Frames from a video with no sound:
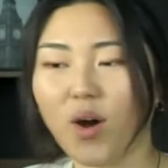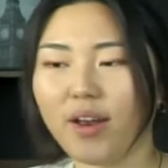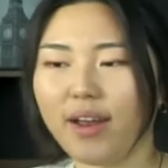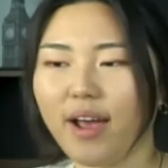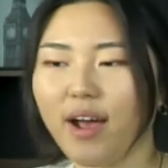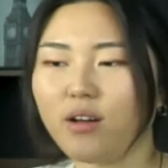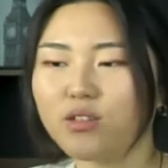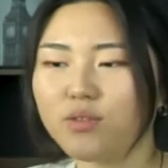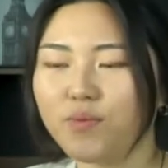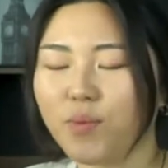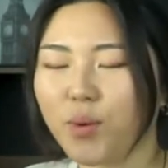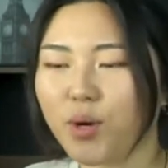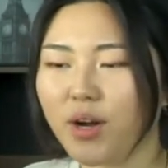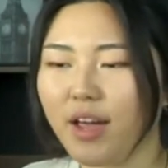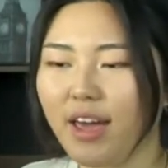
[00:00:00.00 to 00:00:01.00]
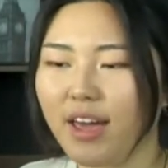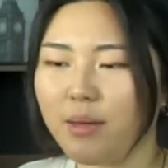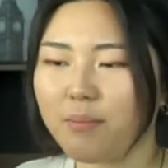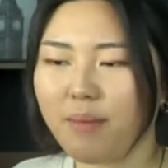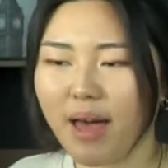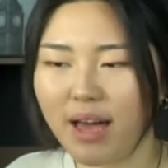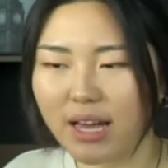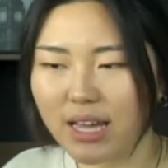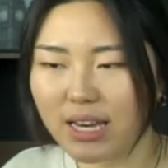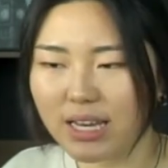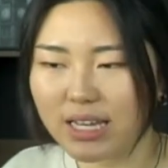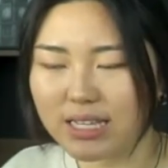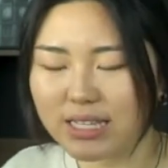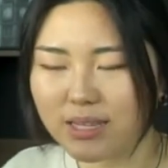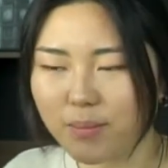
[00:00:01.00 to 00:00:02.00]
one out for a
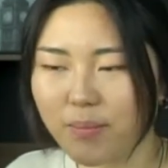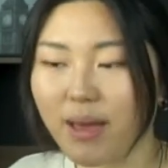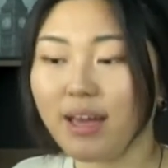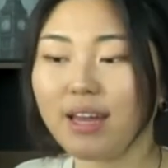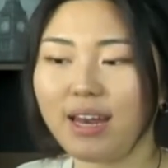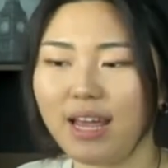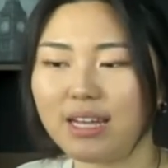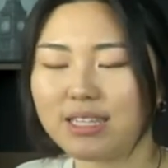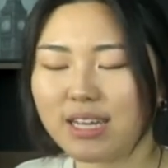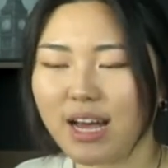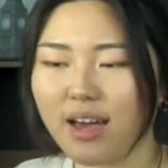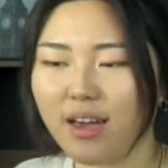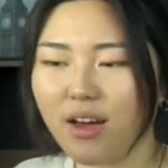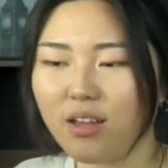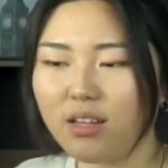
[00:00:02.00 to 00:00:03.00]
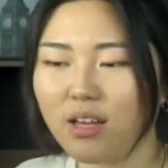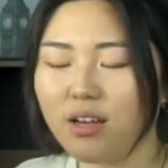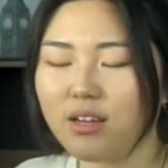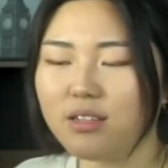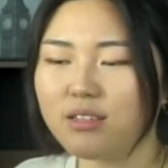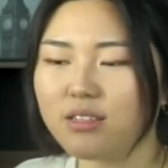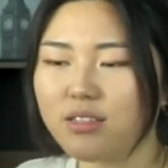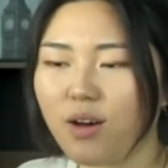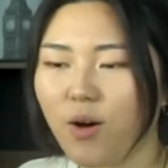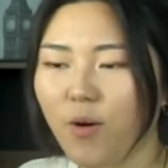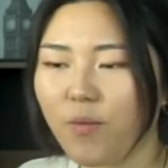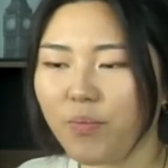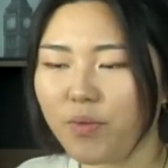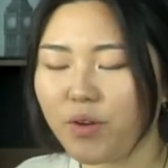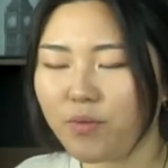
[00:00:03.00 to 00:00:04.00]
manganate ion.
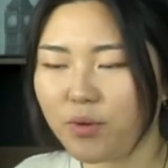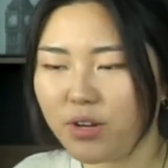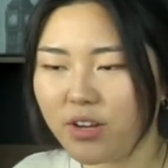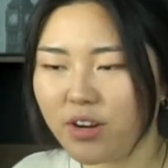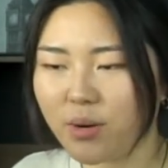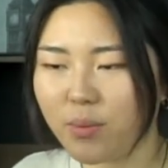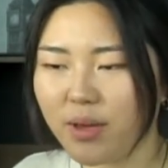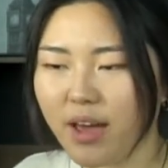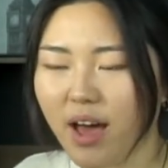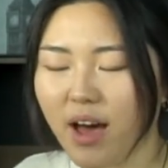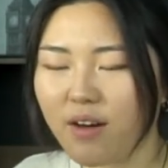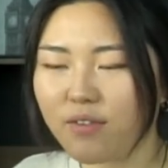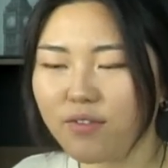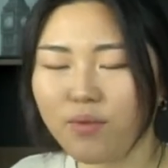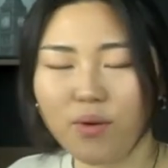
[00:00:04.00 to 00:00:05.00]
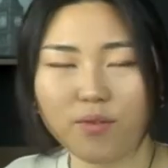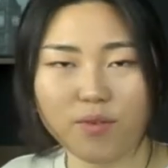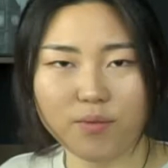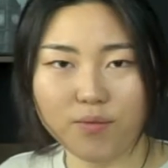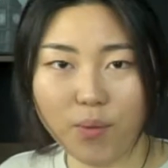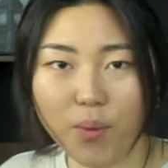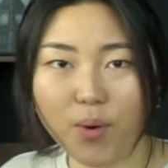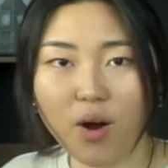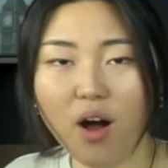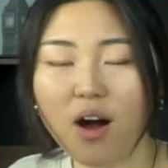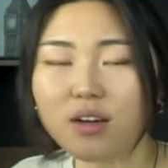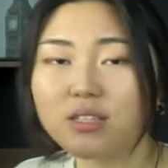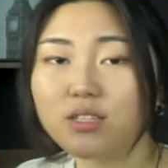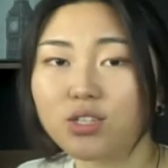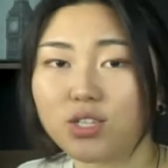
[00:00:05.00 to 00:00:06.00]
So over here we have 4
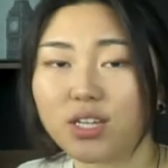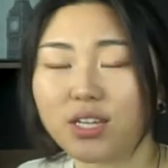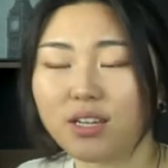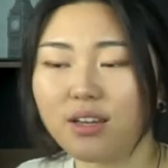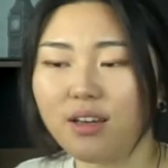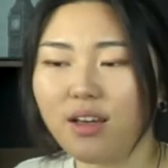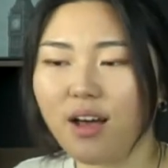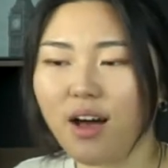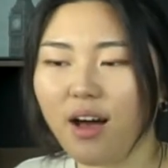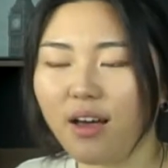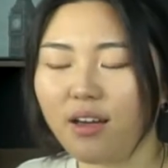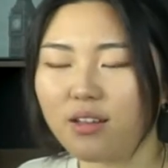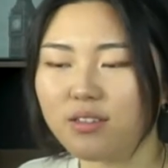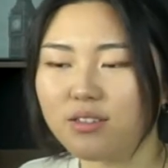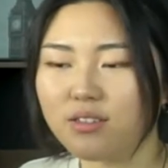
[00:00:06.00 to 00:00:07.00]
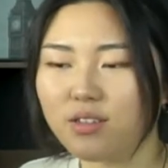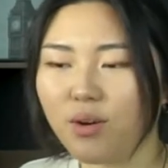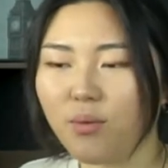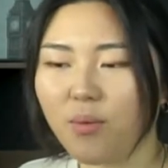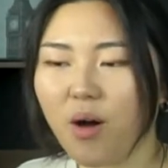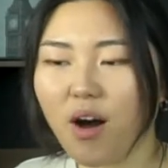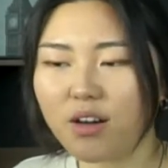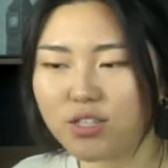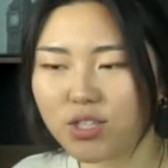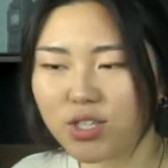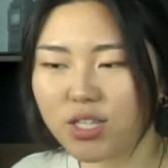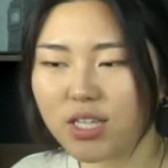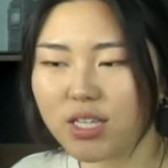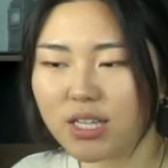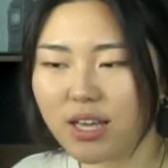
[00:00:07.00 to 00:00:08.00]
oxygen ions. So
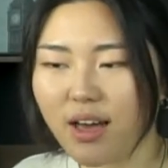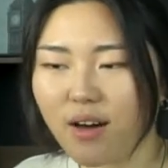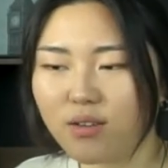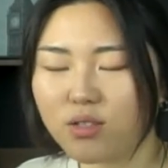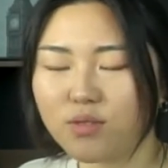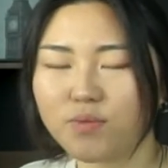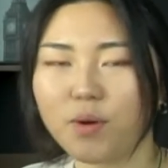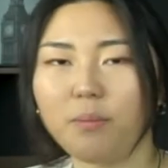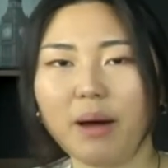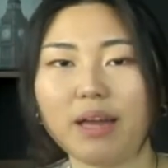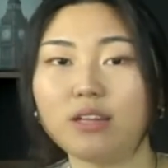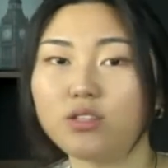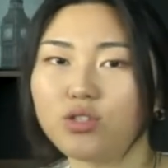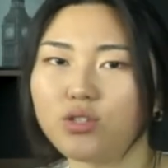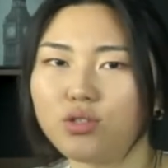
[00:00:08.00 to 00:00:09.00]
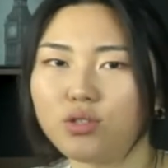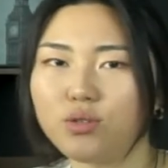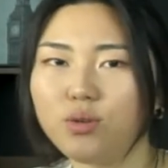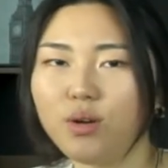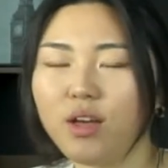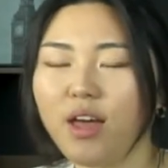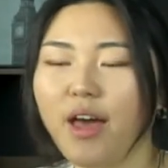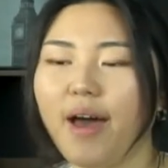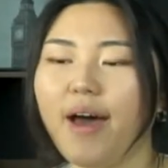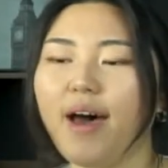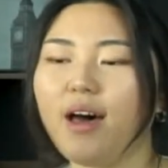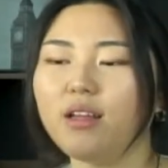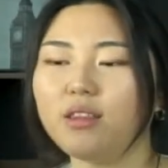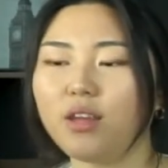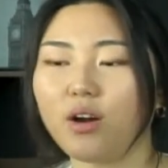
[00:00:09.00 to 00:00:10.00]
oxygen counts for -2,
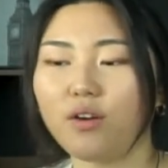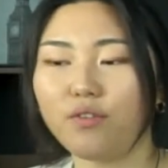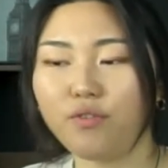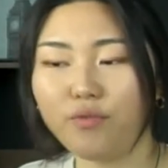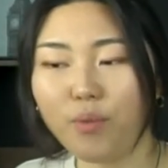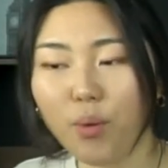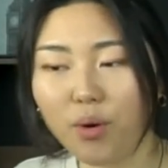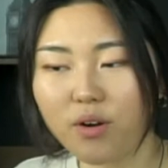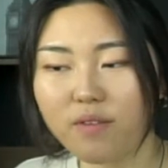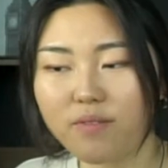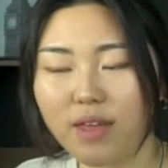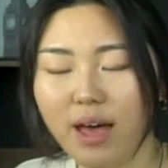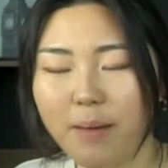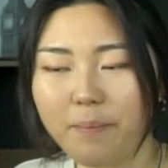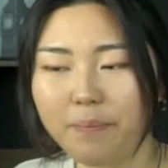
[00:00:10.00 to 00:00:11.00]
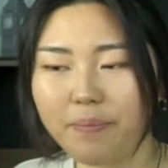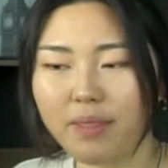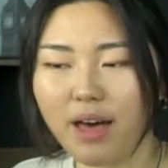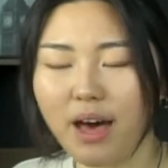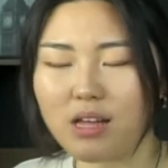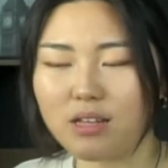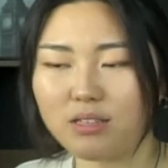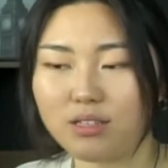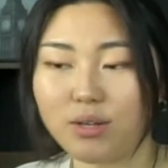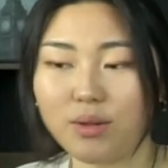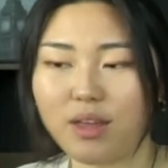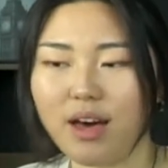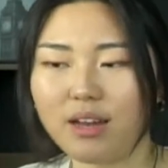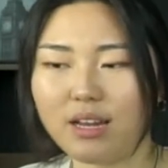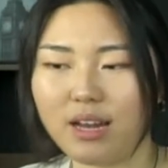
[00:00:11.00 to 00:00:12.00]
and there are 4 of them, so
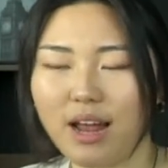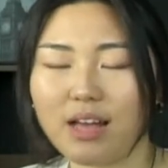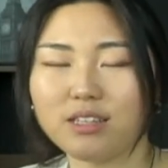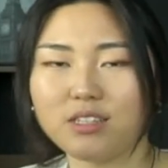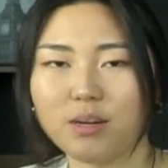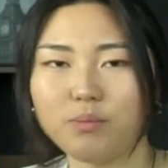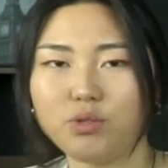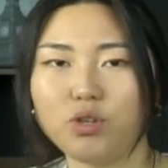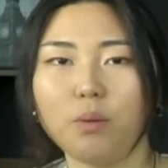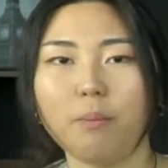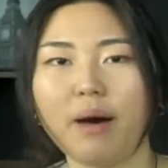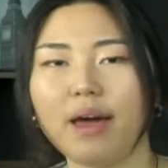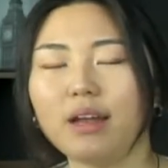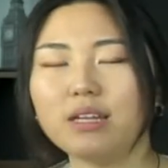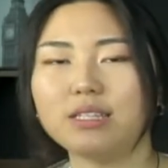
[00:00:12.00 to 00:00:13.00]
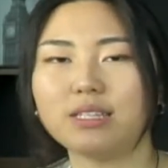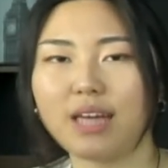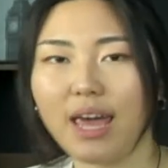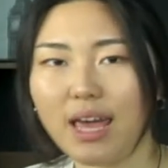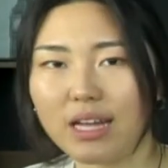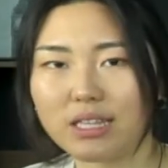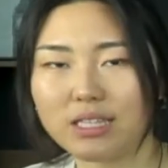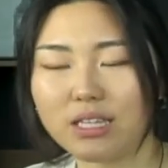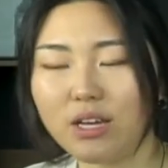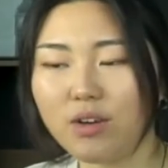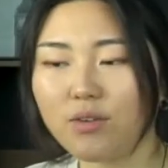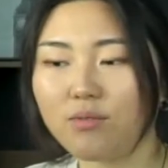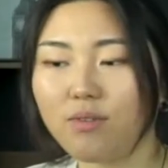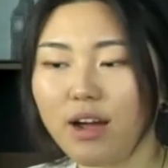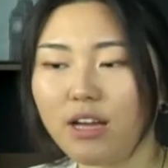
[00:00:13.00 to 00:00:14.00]
that it adds up to -8,
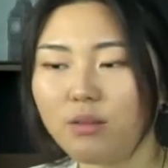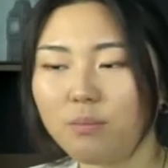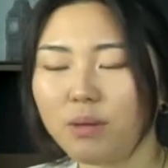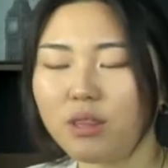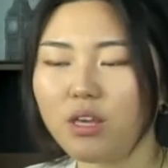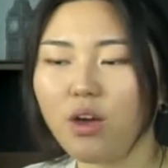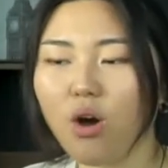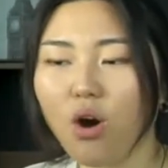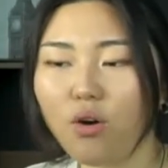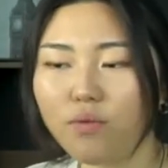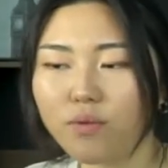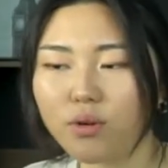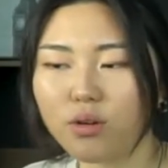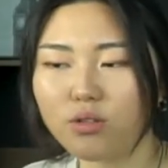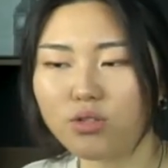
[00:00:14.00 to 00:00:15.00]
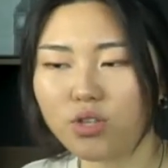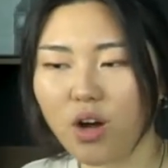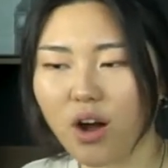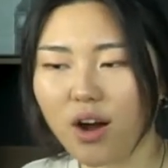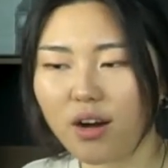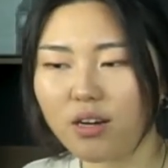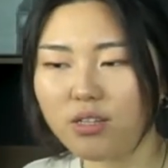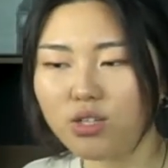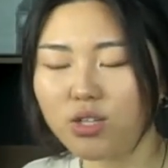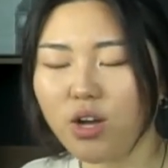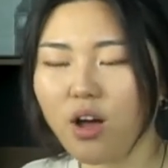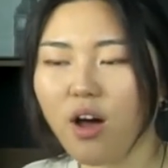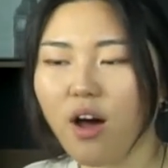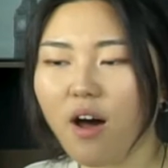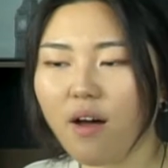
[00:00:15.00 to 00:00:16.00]
right? But the overall charge
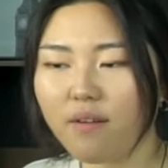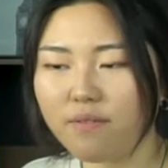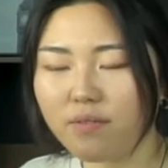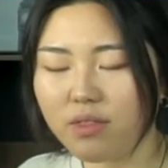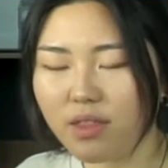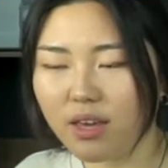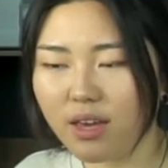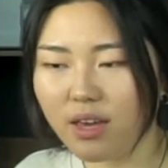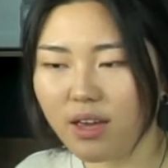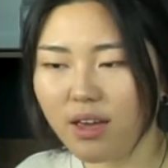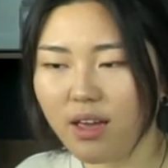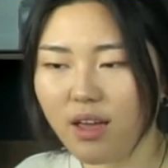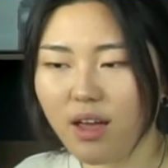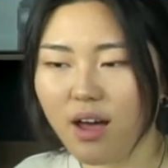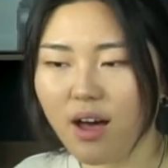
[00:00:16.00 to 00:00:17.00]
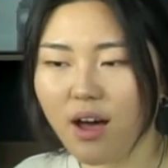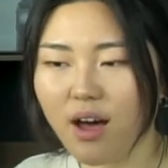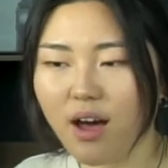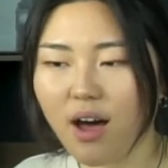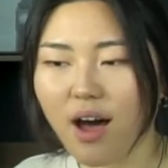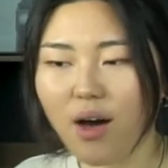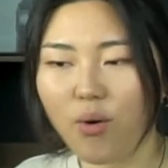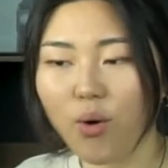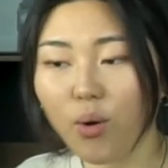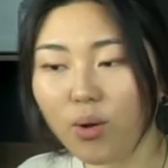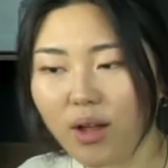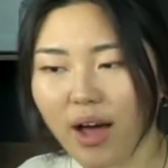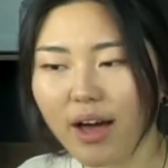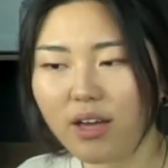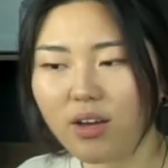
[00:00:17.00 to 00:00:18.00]
of the
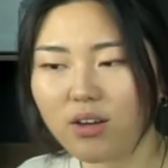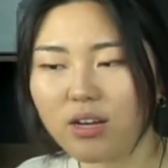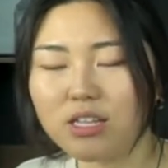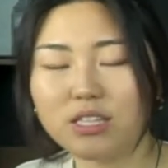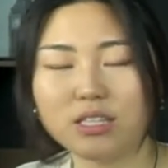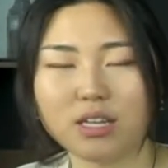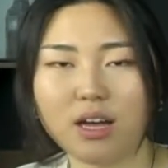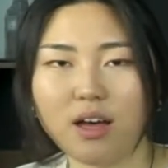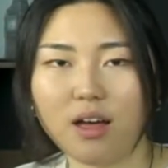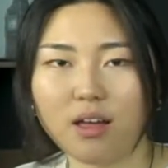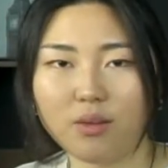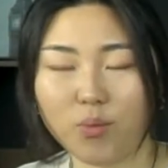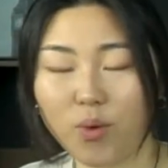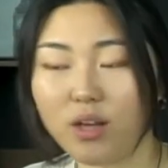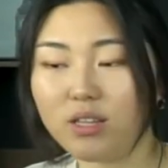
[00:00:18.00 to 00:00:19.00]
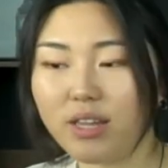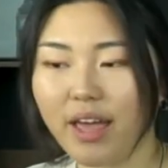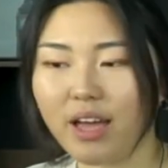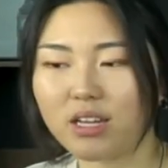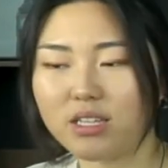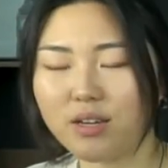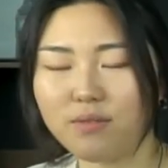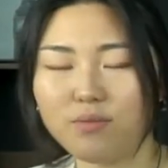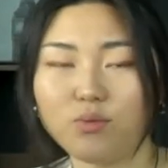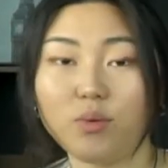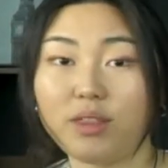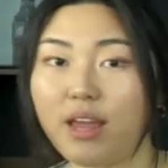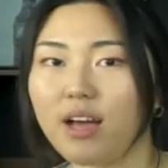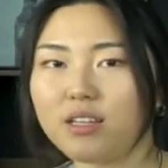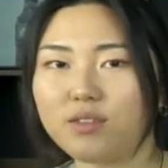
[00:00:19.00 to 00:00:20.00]
whole ion is
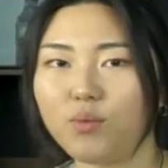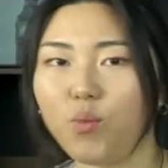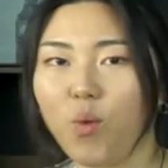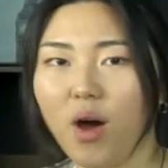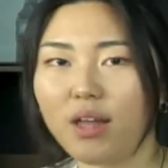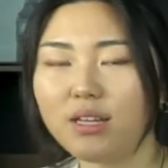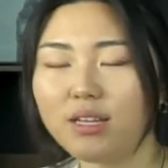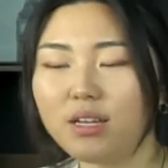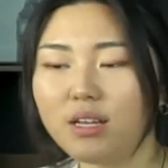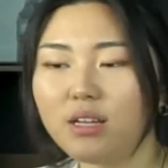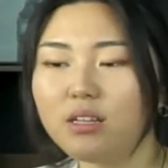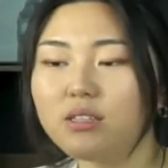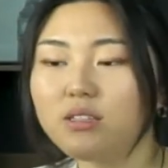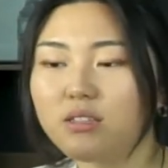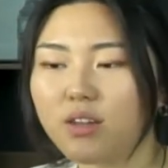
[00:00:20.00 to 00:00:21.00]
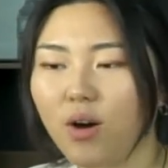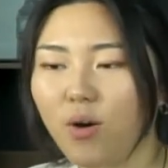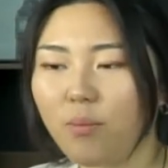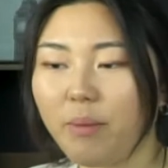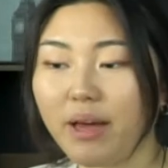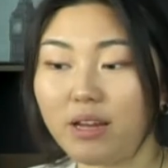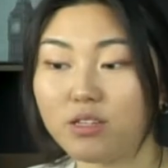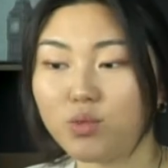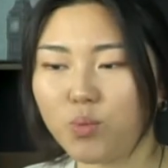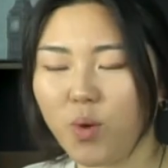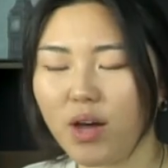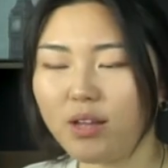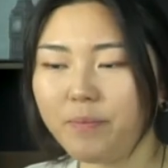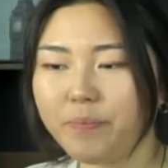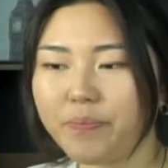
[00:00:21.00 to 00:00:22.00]
negative one, so
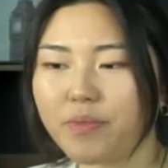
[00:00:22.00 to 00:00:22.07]
-1.